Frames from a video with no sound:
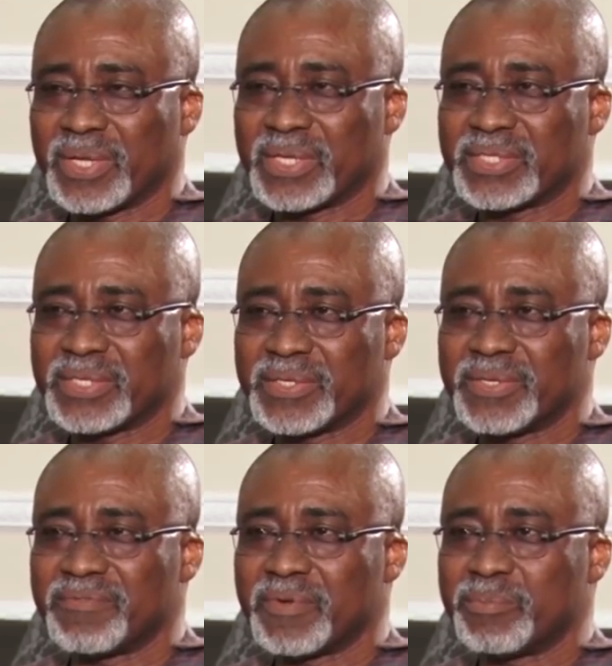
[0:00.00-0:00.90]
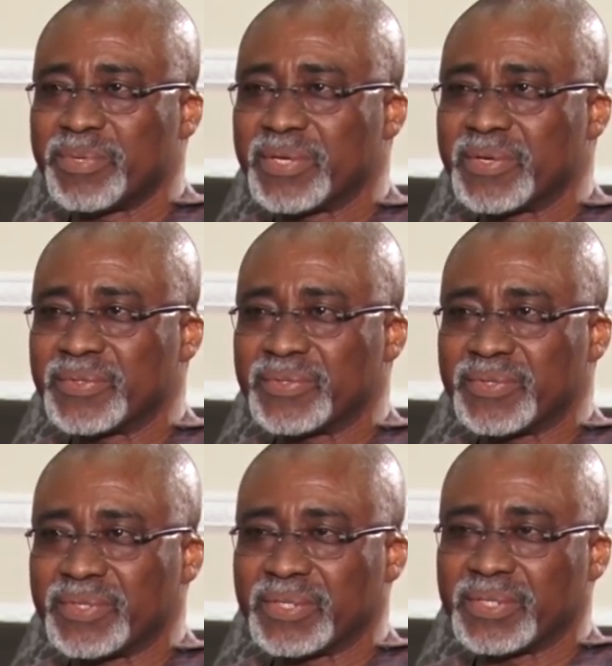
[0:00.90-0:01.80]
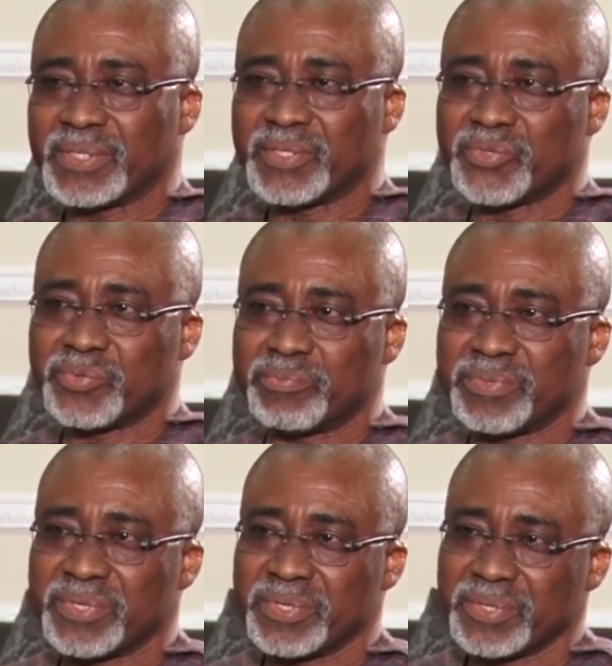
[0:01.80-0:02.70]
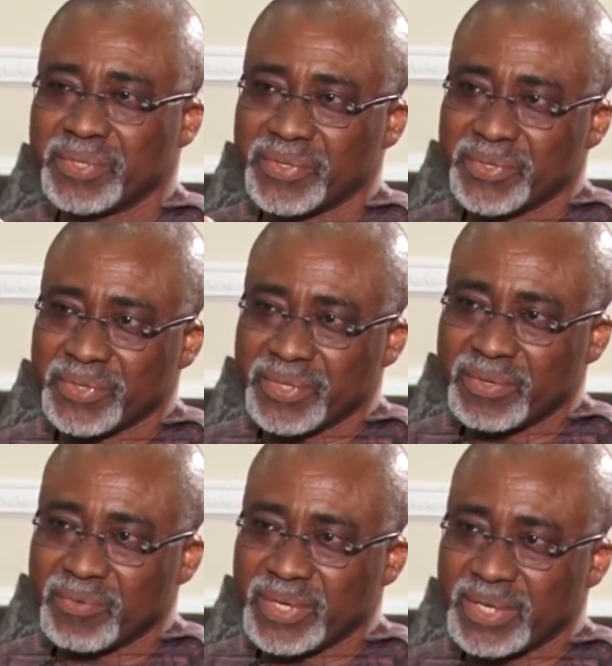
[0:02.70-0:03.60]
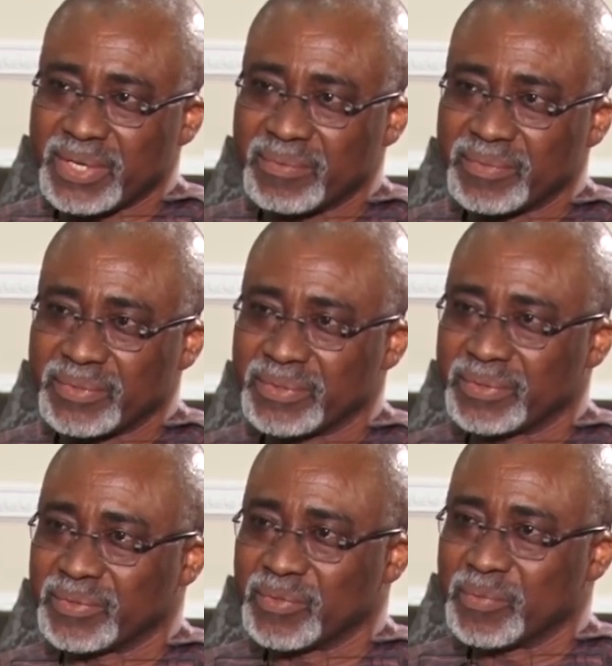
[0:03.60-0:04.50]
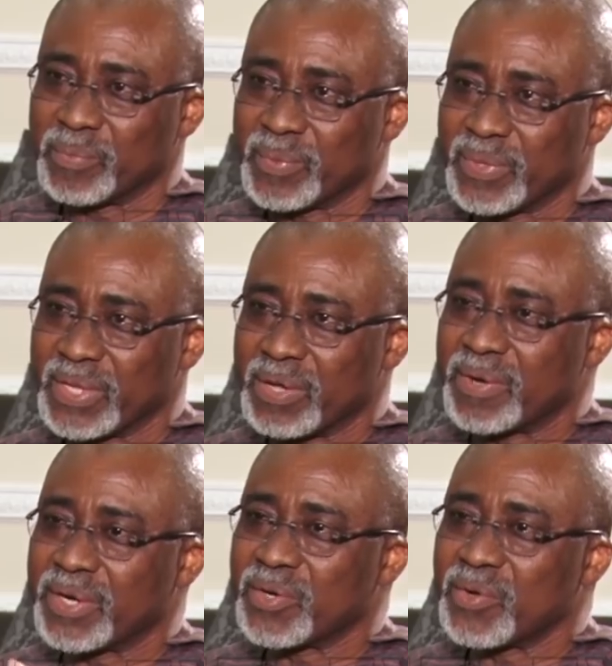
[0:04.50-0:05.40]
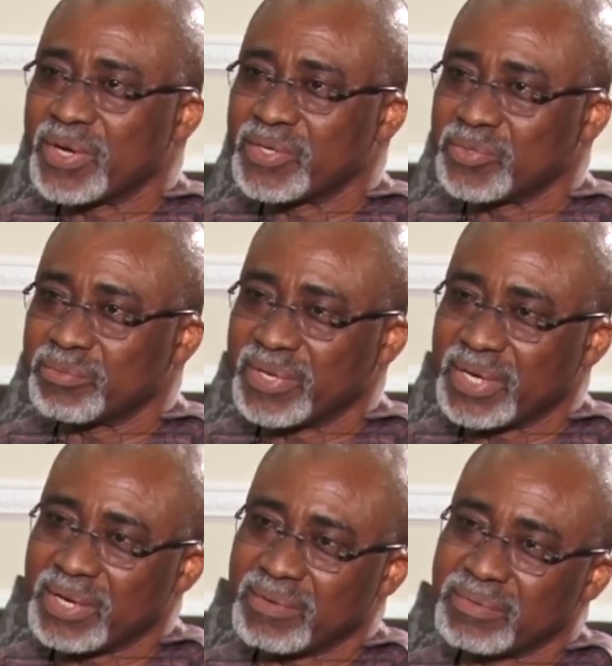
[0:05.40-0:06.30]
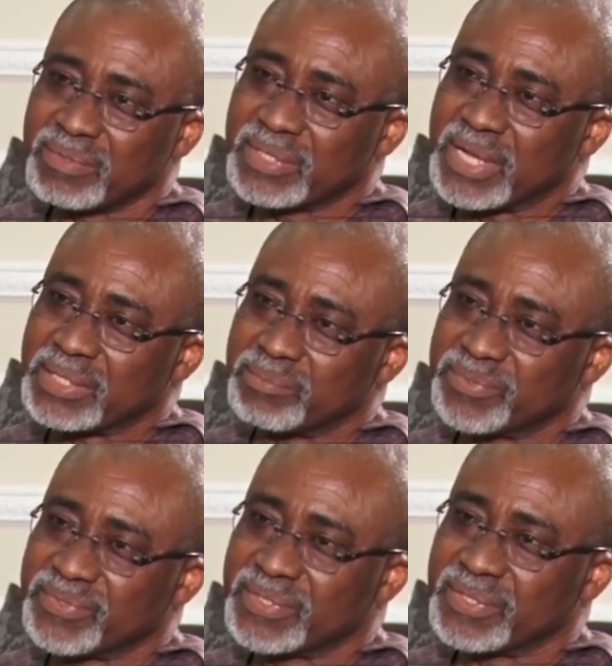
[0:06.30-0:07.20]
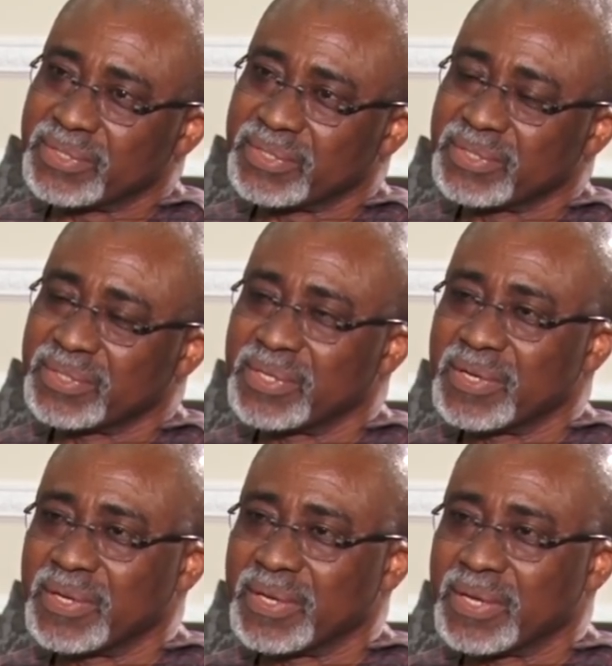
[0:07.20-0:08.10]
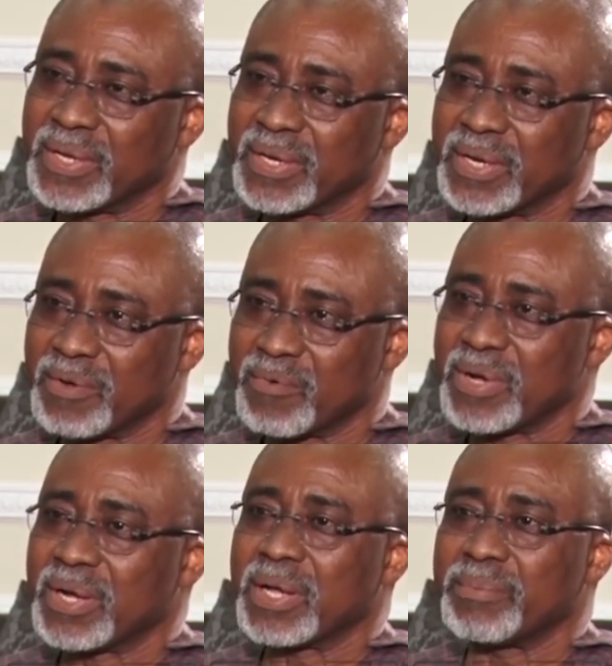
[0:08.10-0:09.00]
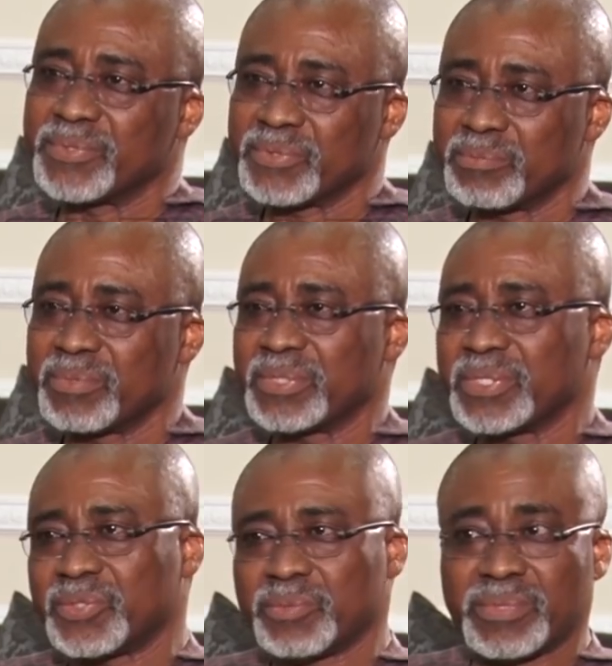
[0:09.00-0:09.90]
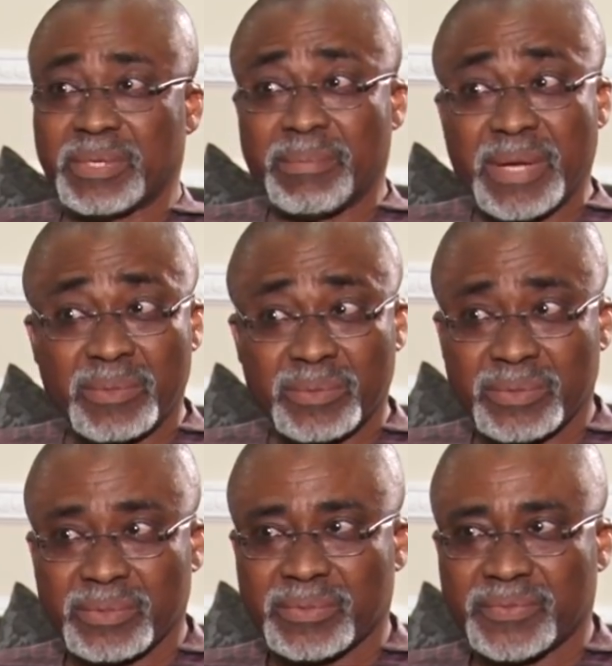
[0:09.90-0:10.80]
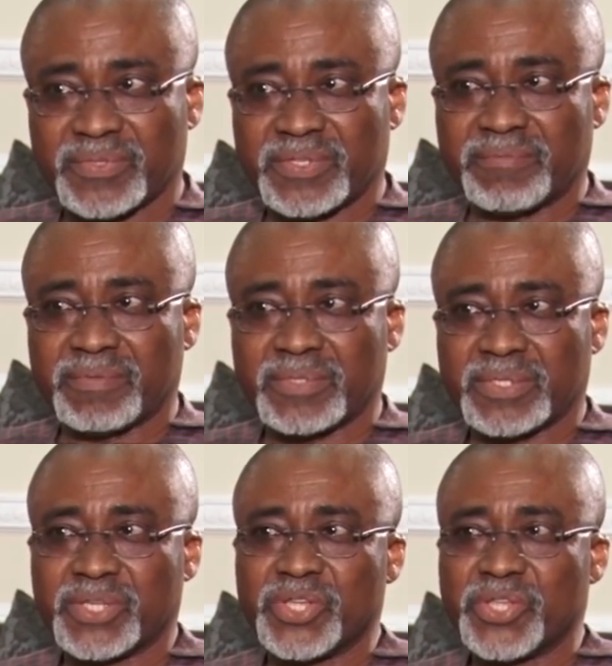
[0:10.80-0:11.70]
as a developing country, it should be the other way around. Our recurrent should be around 30%, and our capital budget should be about 70%,